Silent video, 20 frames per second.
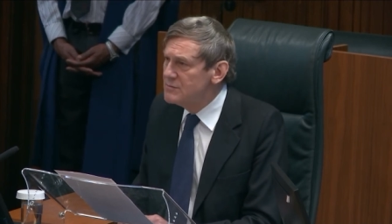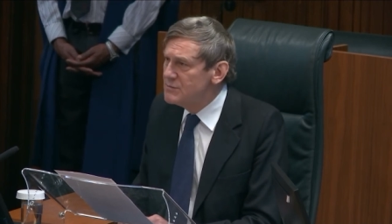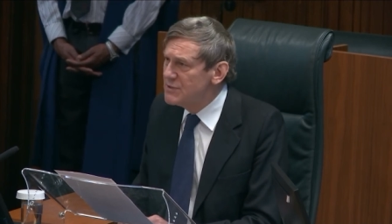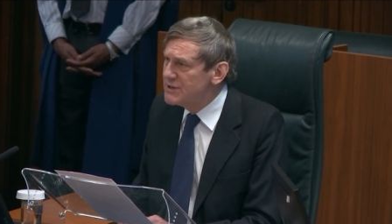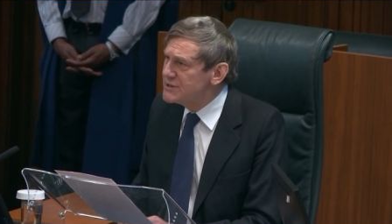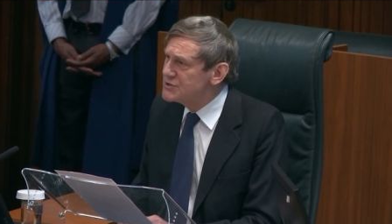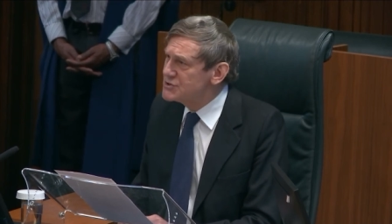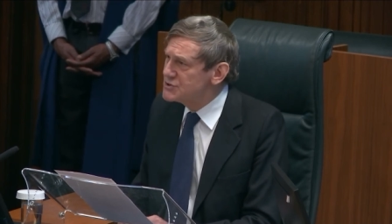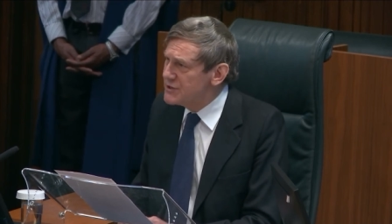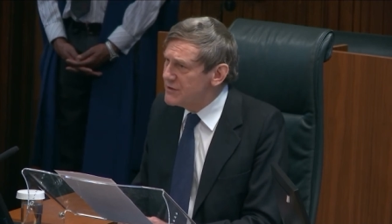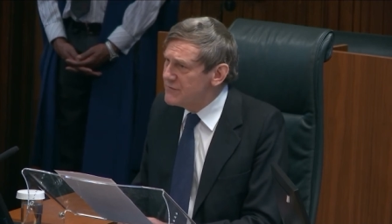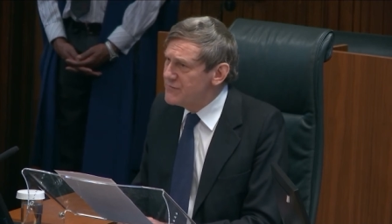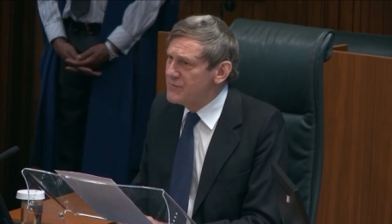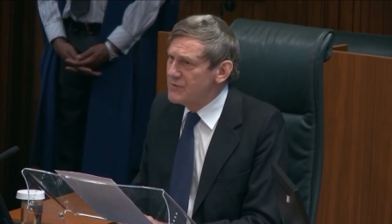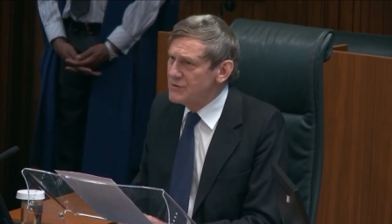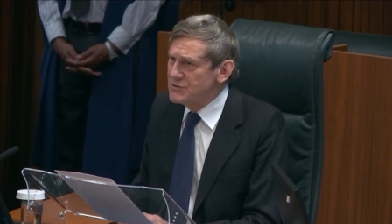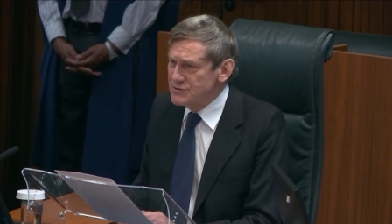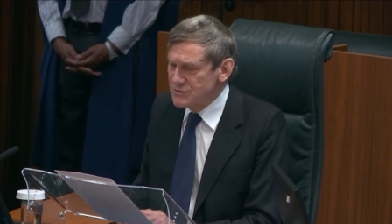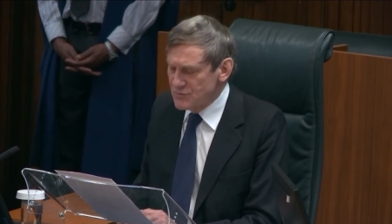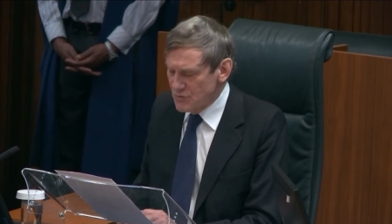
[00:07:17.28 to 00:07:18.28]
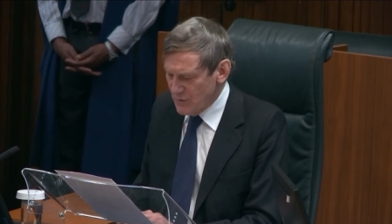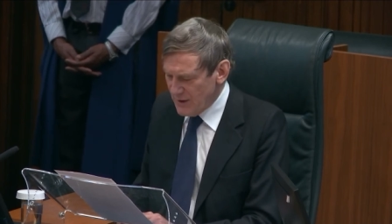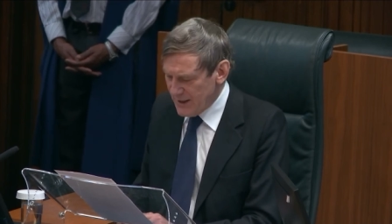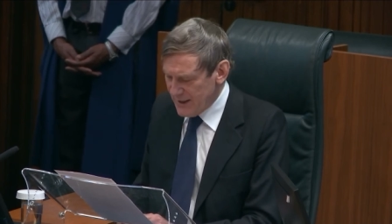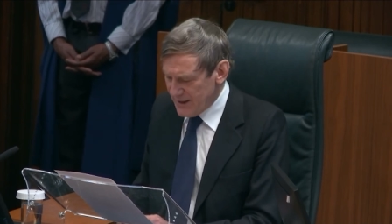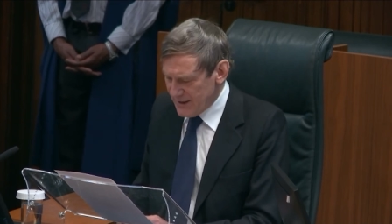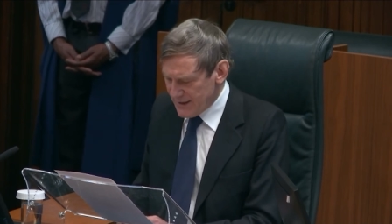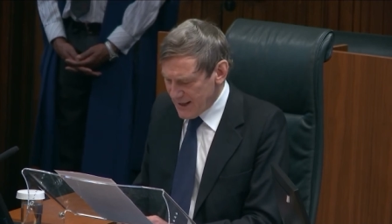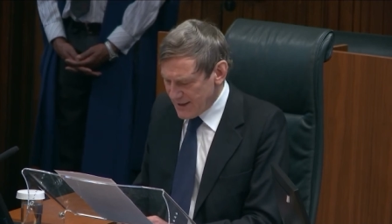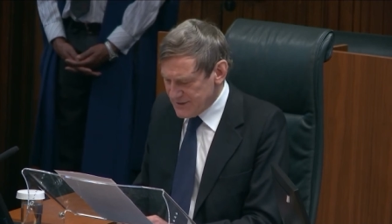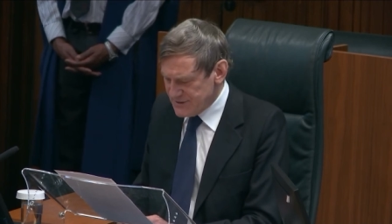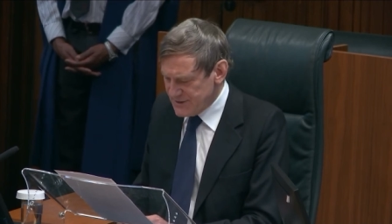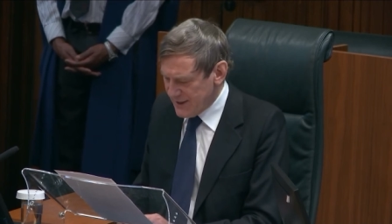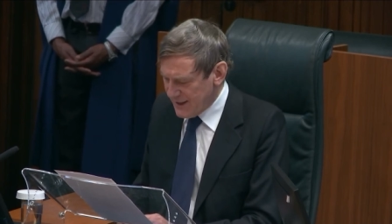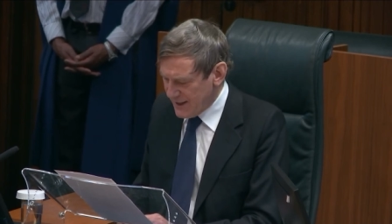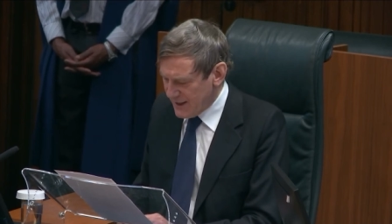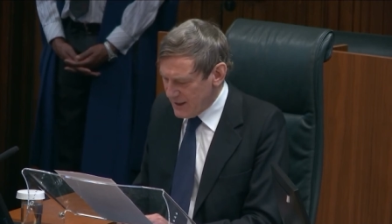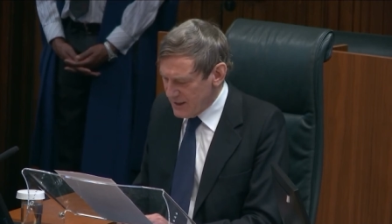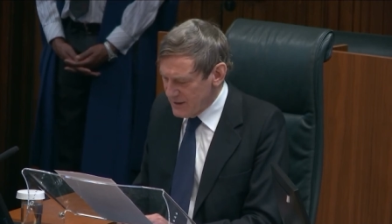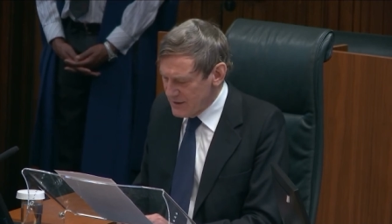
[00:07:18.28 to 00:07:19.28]
But it's different where, as
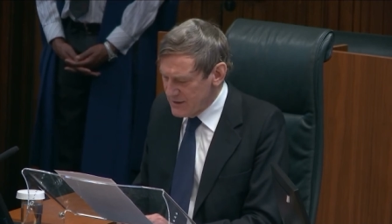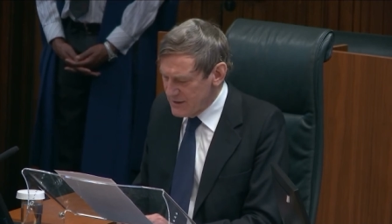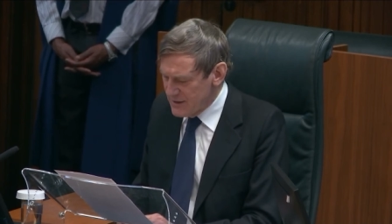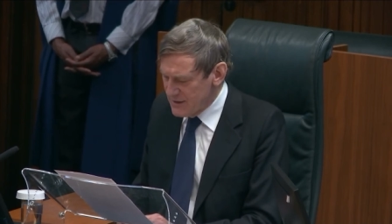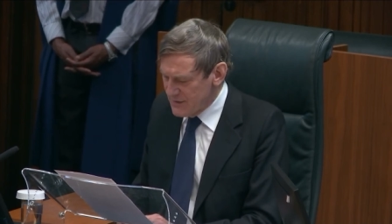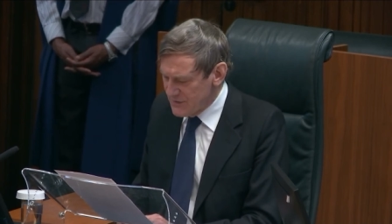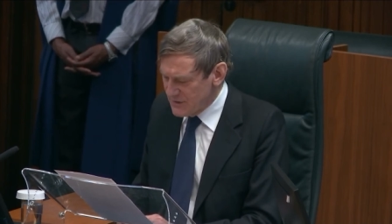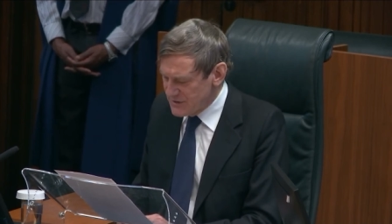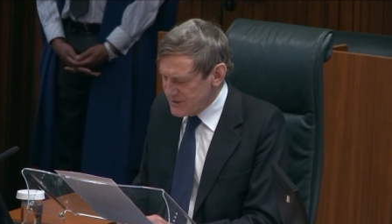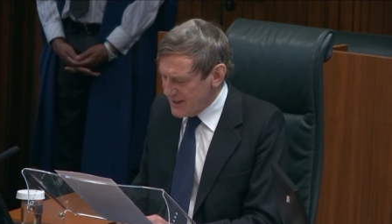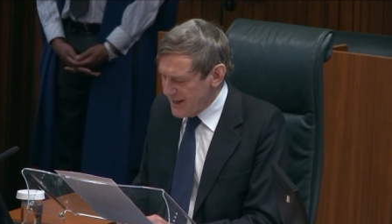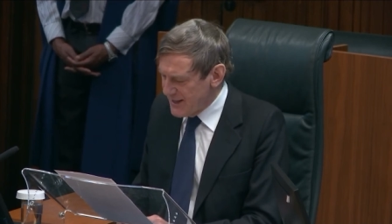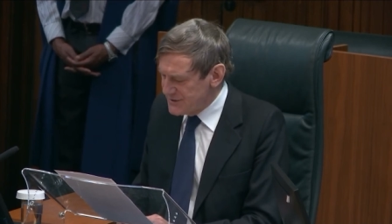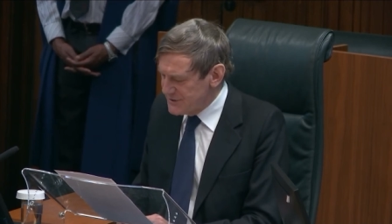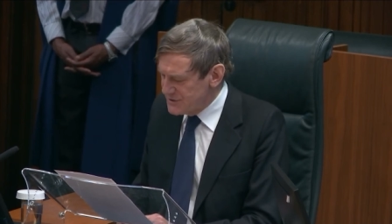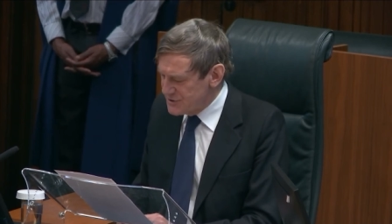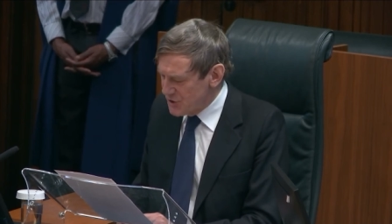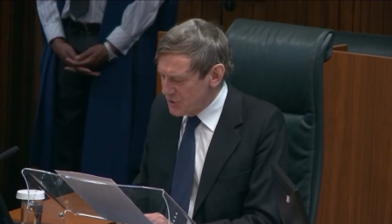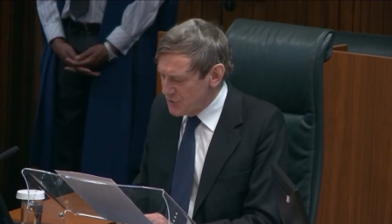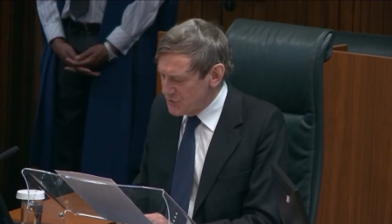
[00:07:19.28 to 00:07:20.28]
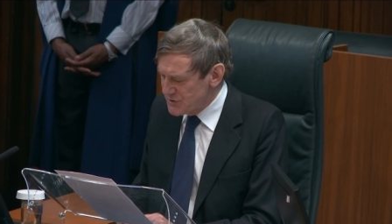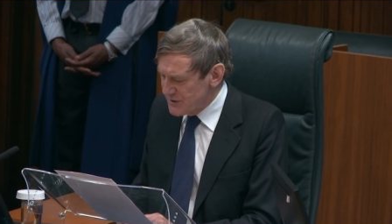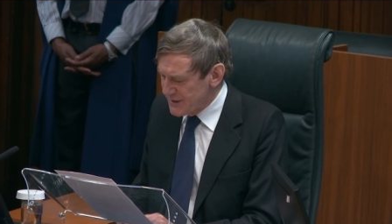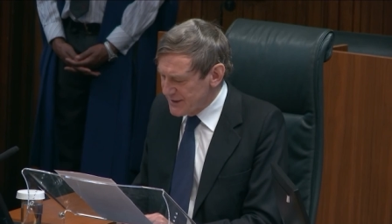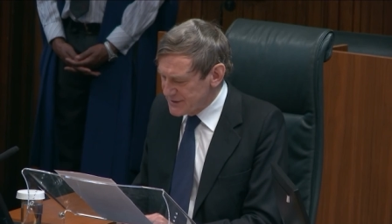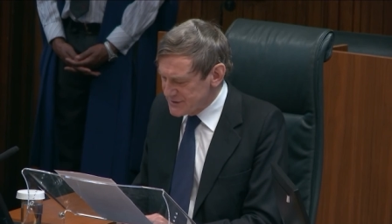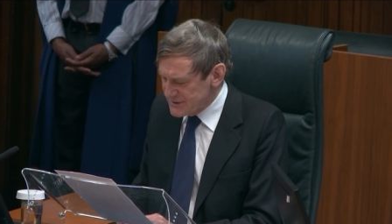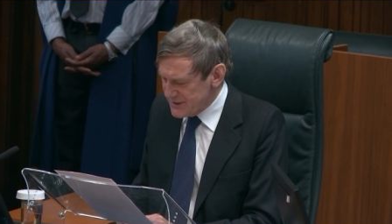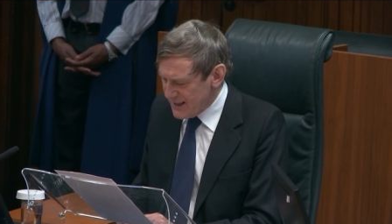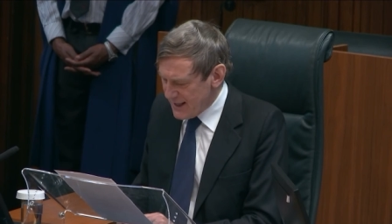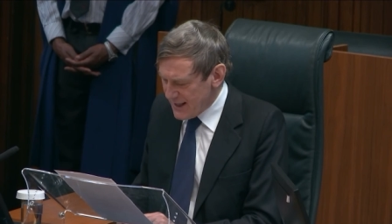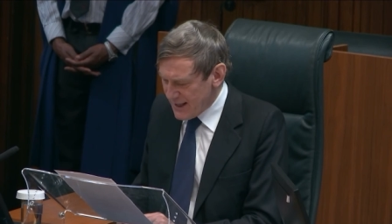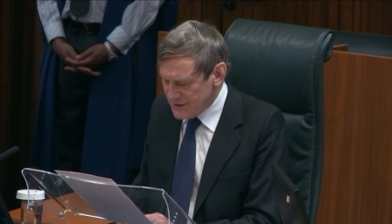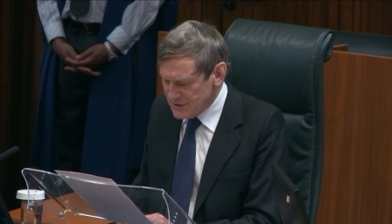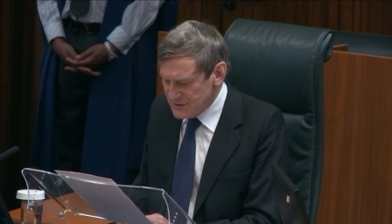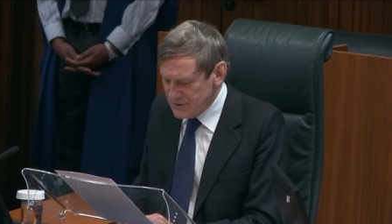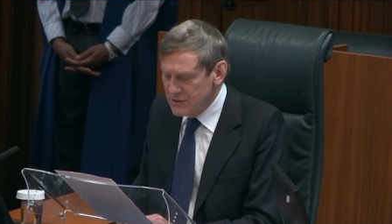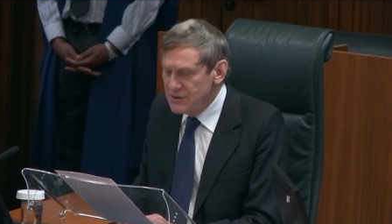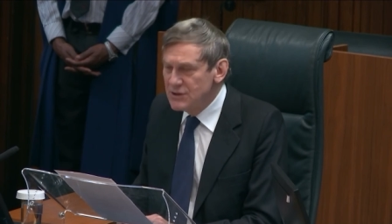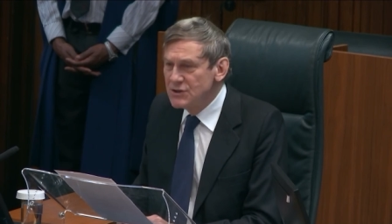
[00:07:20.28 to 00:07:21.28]
here, the Tate is using its
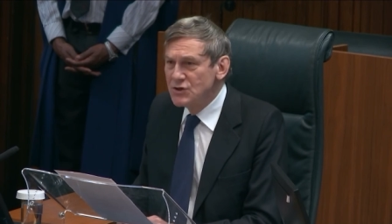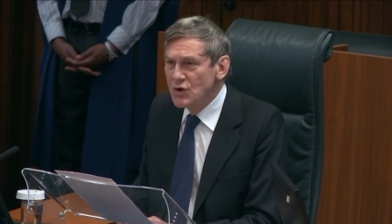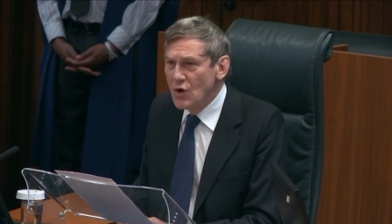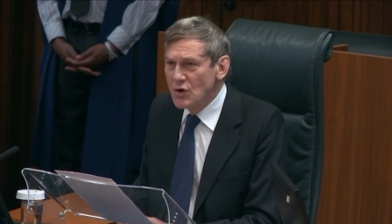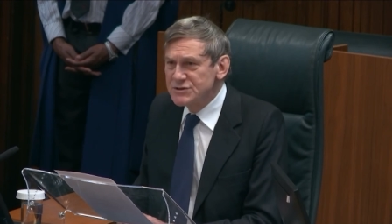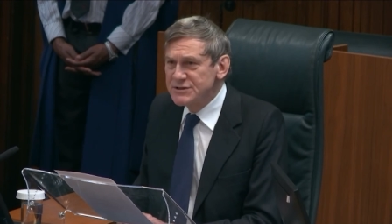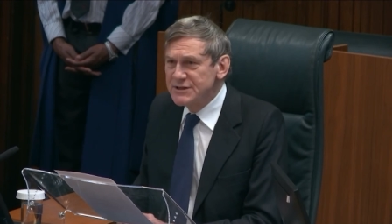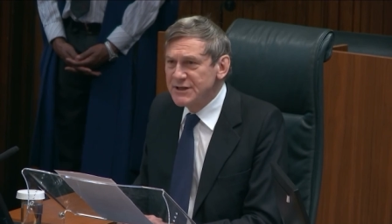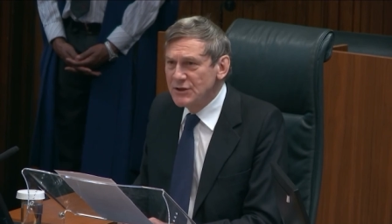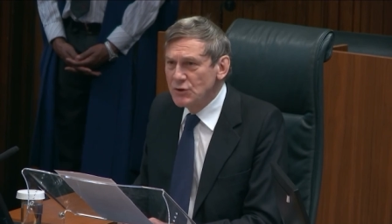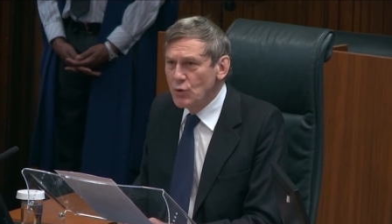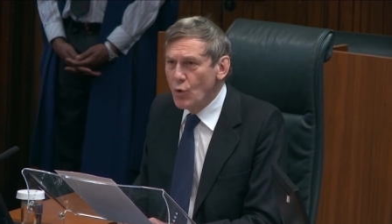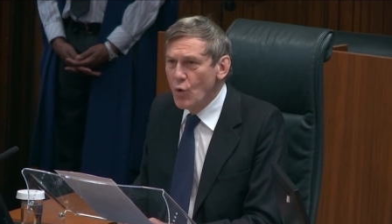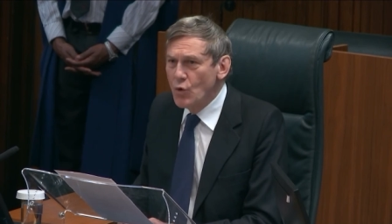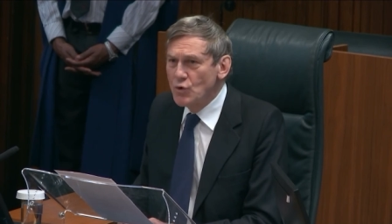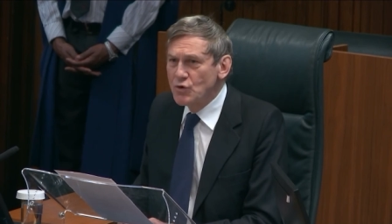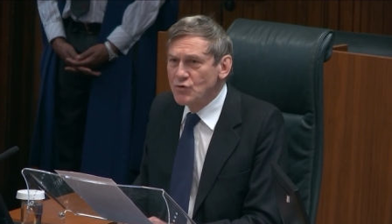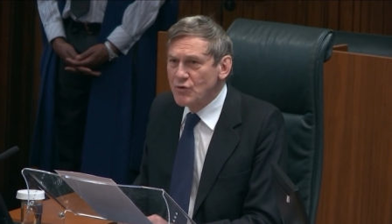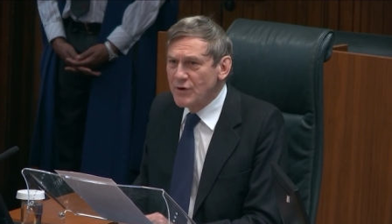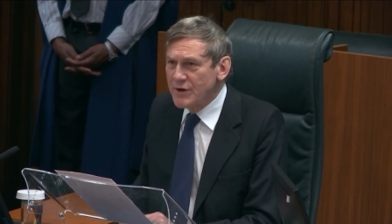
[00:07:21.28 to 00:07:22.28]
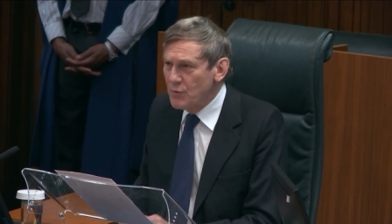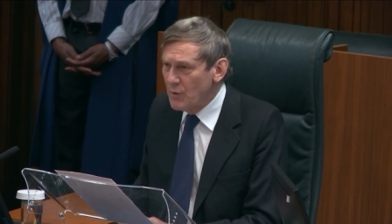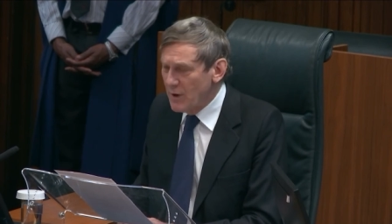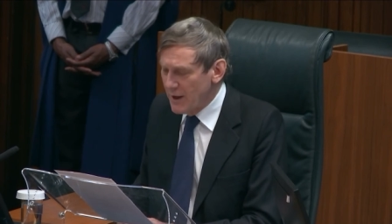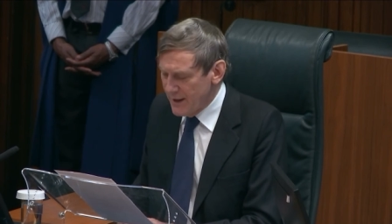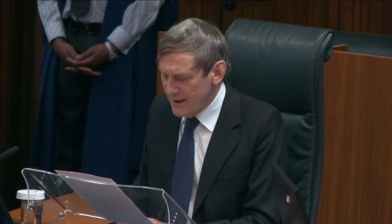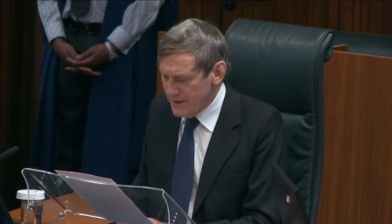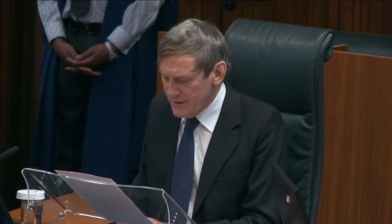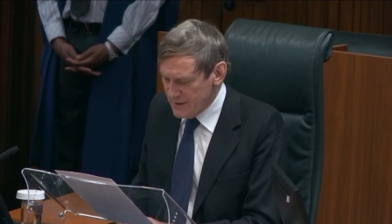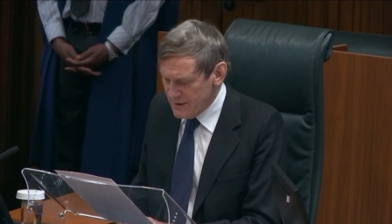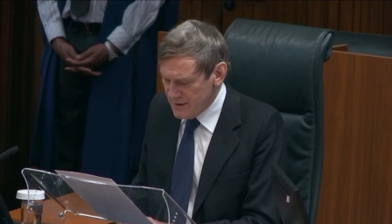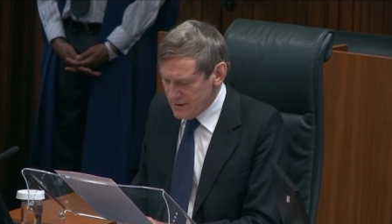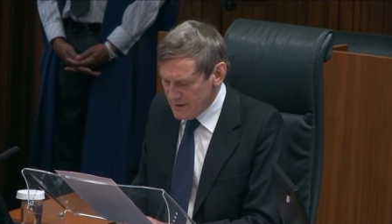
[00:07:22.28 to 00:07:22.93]
land not in an ordinary way,